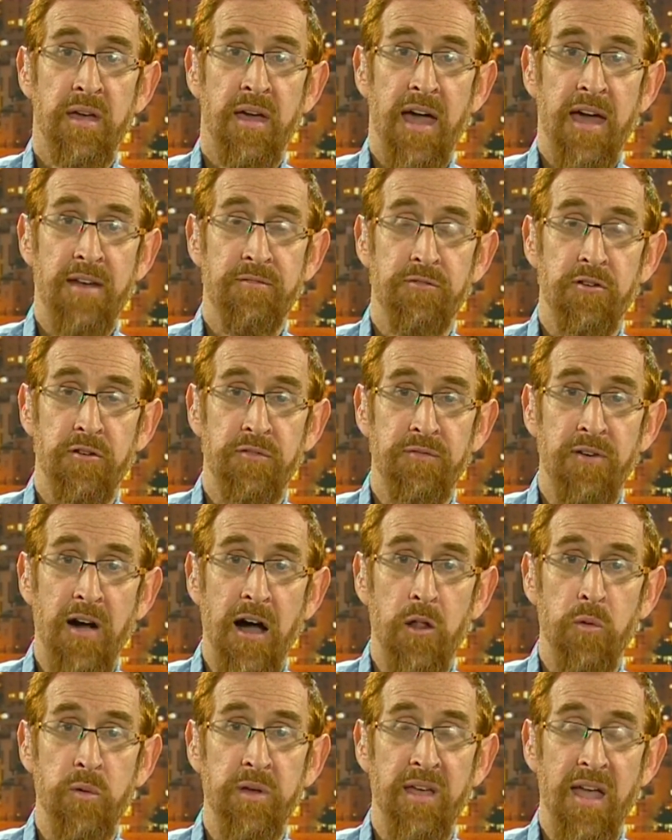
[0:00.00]
and for
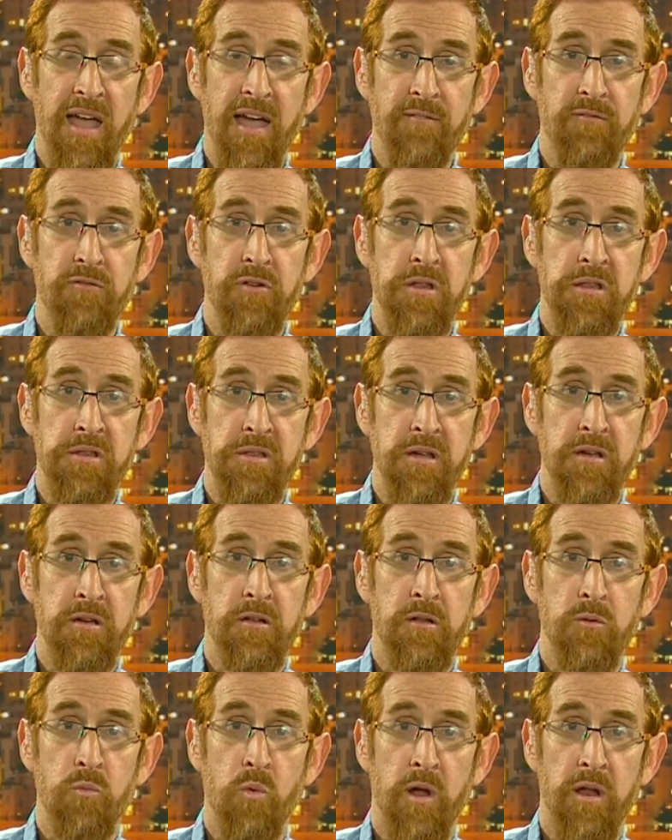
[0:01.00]
following every
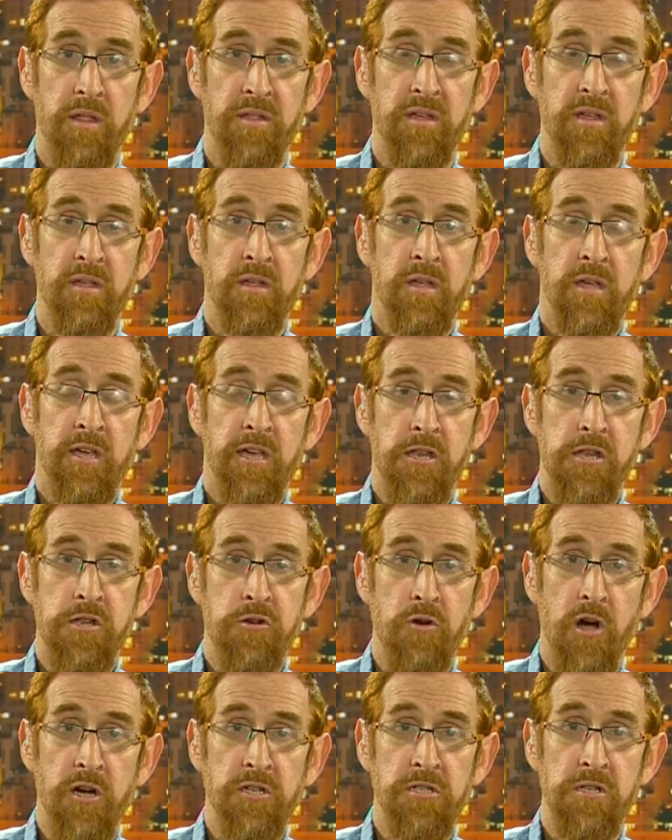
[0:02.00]
single one of the
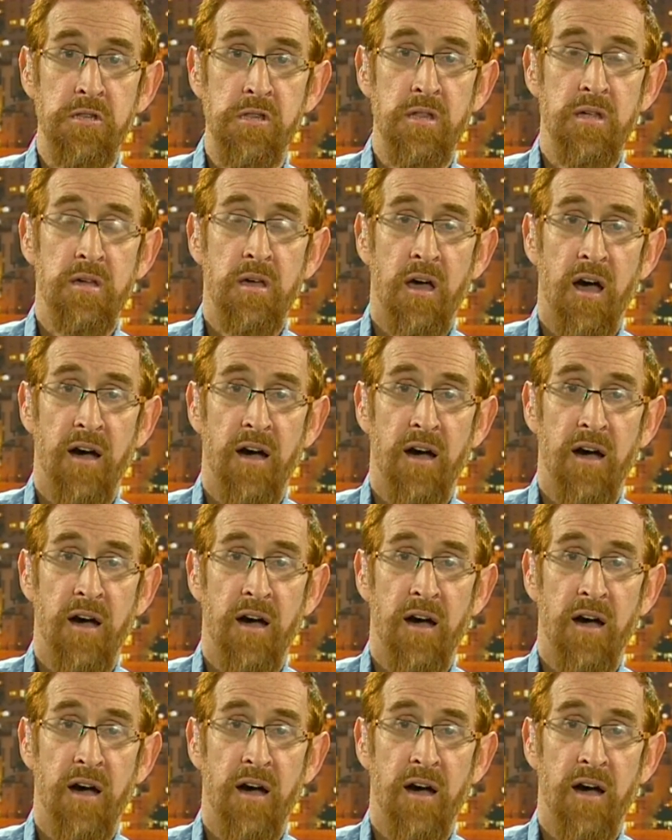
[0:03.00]
instructions